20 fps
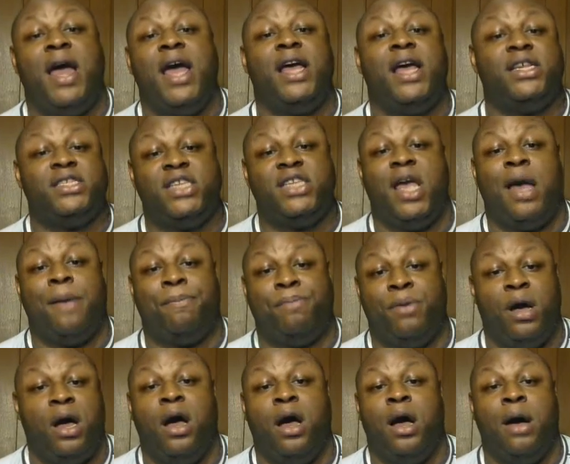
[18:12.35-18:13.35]
example,
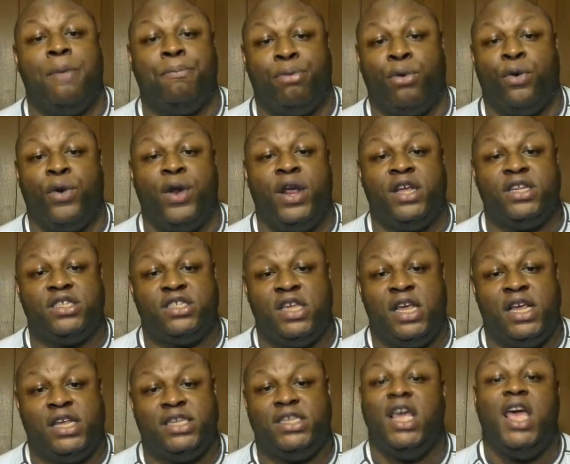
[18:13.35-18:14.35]

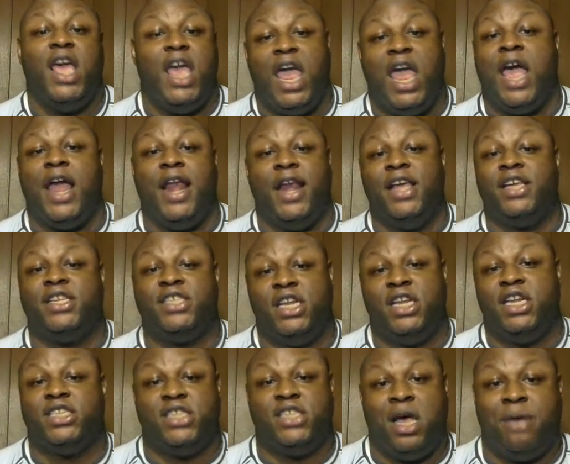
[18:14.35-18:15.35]
Princess, and listen to
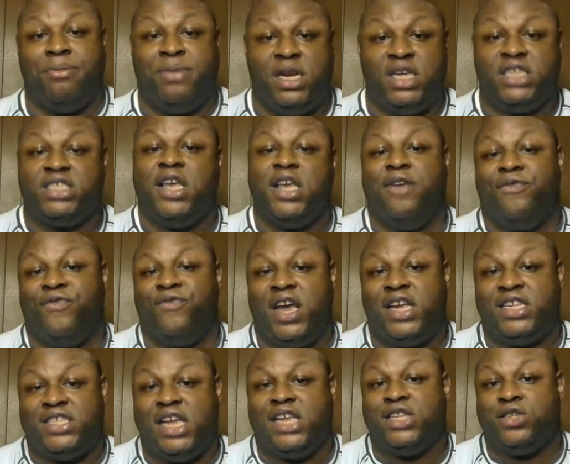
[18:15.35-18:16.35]
some of this
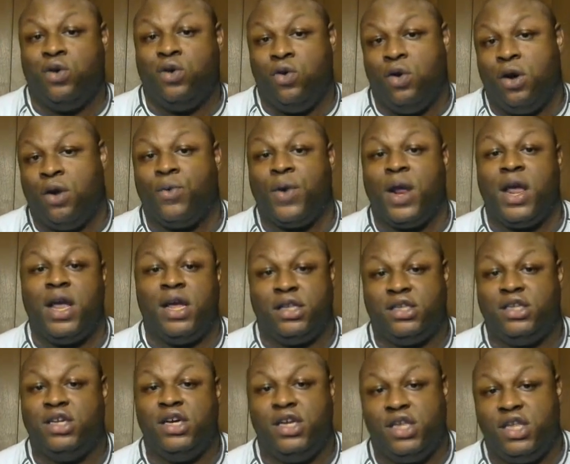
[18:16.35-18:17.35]
advice that's going around
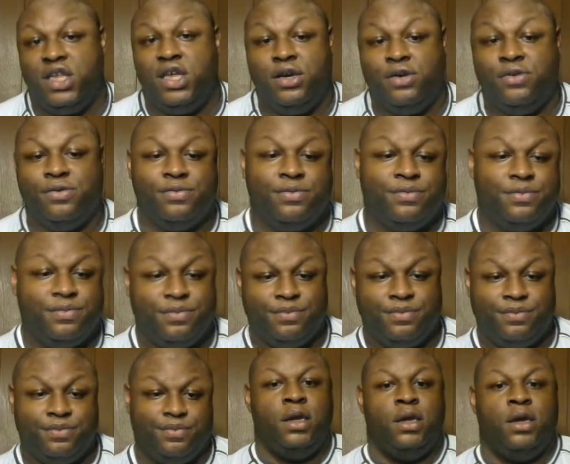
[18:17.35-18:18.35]
to you.
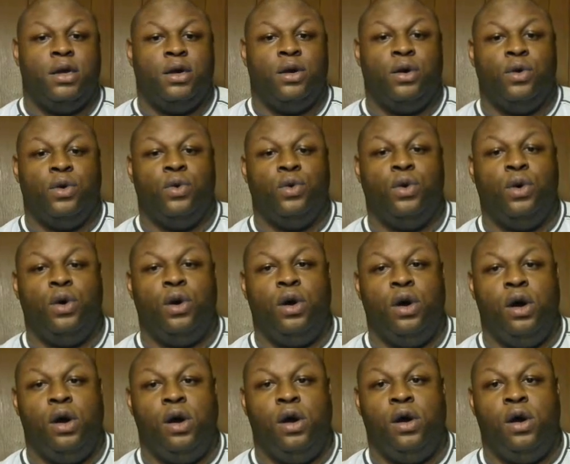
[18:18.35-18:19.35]

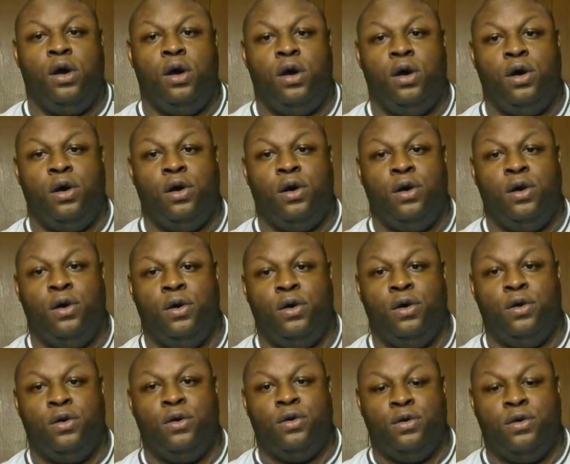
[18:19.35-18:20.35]

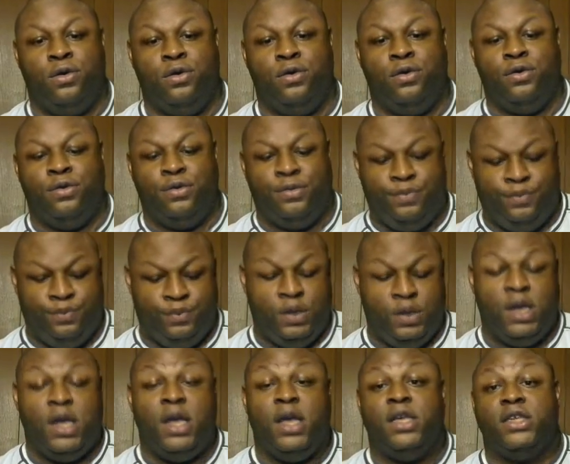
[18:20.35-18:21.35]
Ooh.
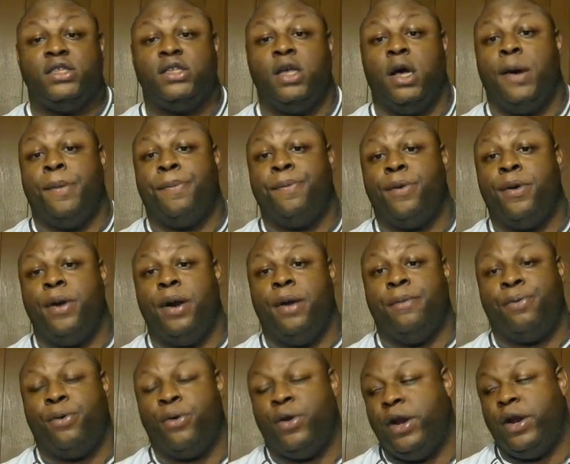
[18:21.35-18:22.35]
So,
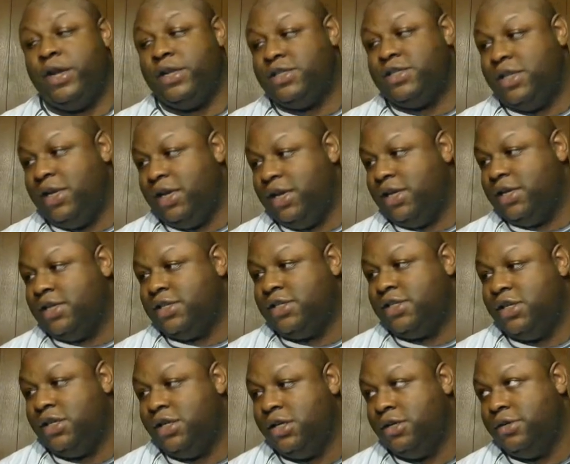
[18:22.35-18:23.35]

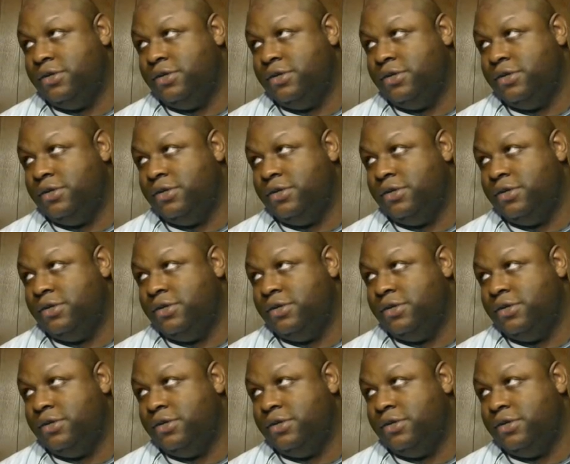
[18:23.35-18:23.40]
Princess,